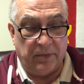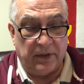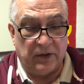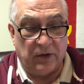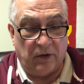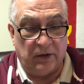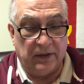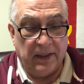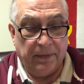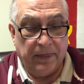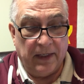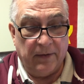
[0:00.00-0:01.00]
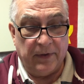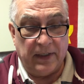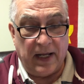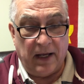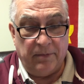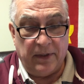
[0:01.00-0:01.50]
been sold it would
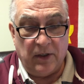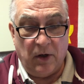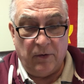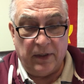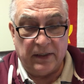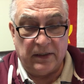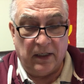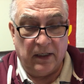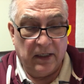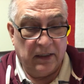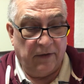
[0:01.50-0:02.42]
now be known as the,